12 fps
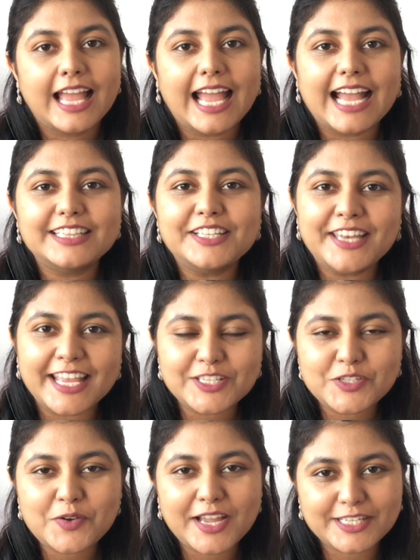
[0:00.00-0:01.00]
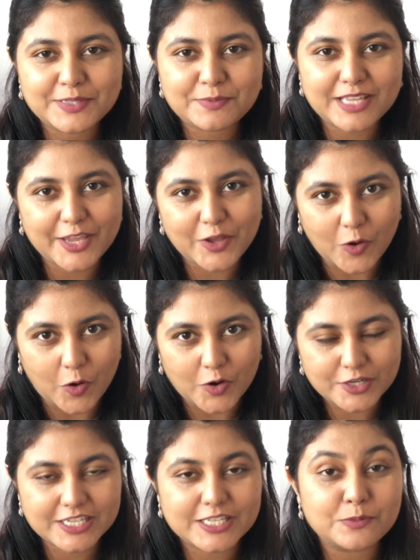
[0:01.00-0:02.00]
And the next two items I
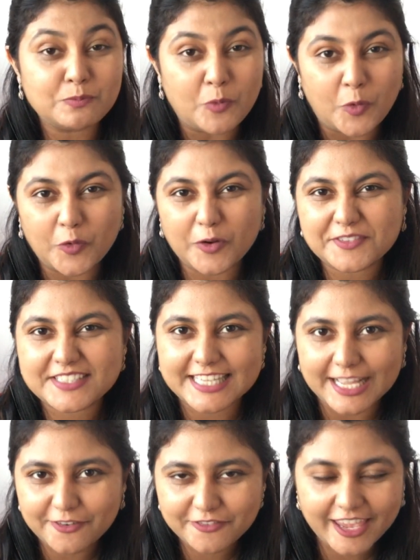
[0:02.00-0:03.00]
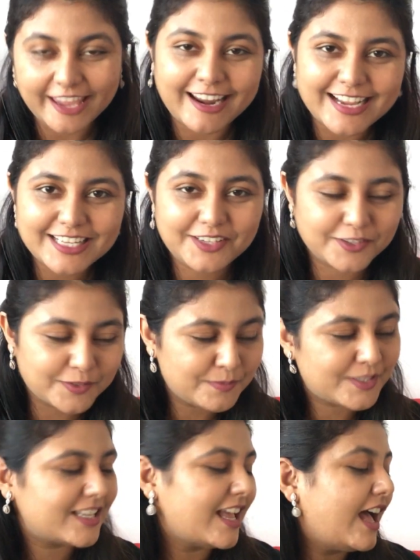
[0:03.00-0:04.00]
got is more of self-care
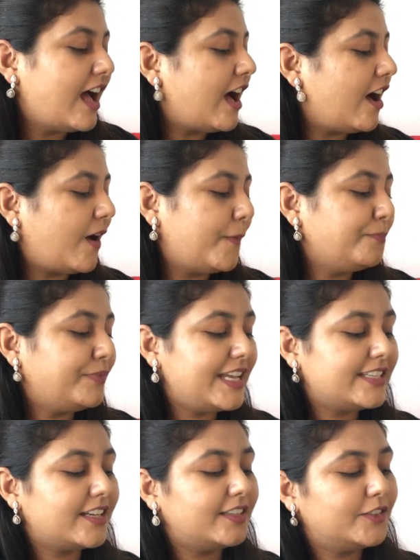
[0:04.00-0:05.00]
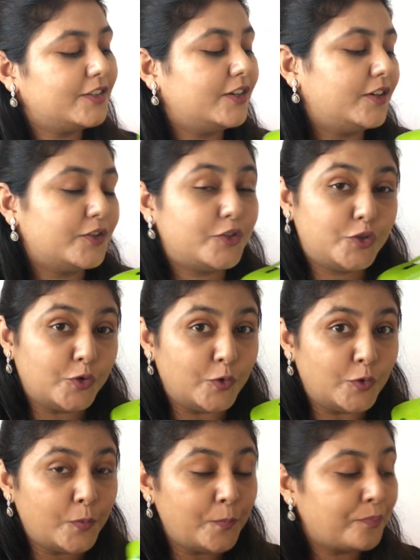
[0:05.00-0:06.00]
items. These are the
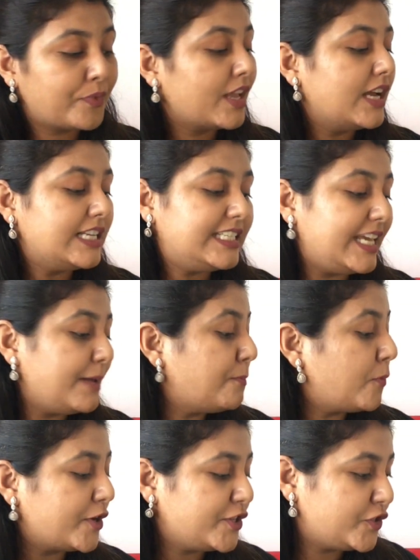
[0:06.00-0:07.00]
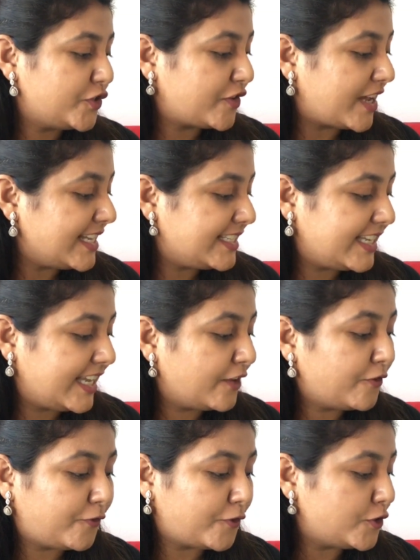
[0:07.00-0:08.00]
two deep
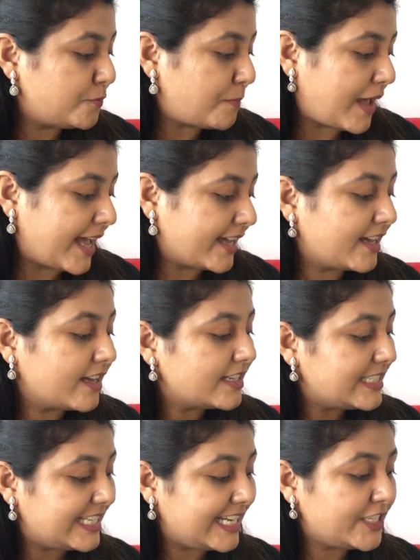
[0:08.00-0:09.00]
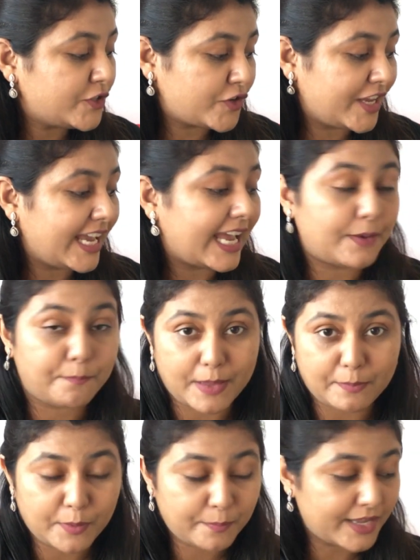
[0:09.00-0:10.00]
moisturizing foot pack tea tree and
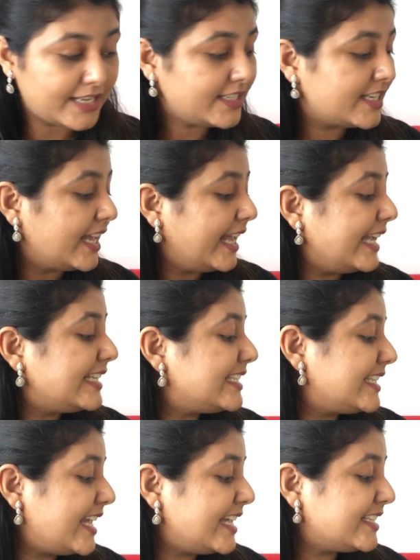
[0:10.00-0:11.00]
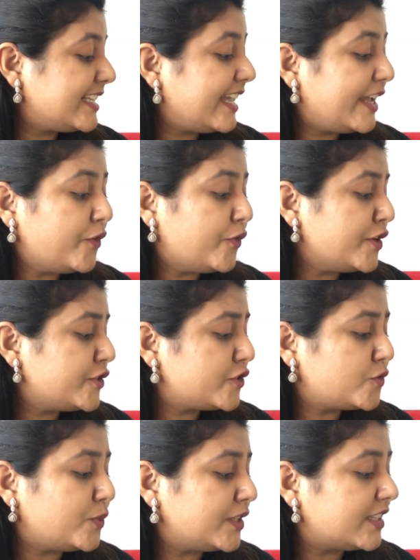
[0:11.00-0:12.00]
peppermint. It says
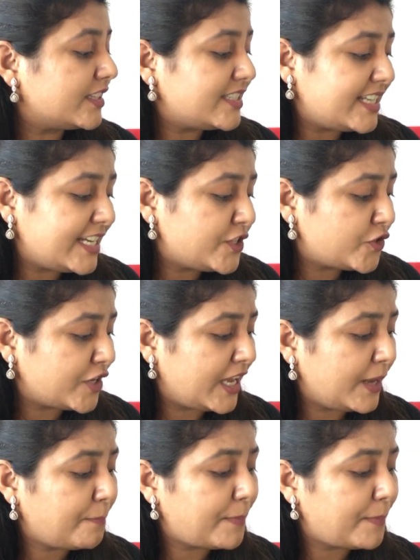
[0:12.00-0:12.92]
enriched with tea tree,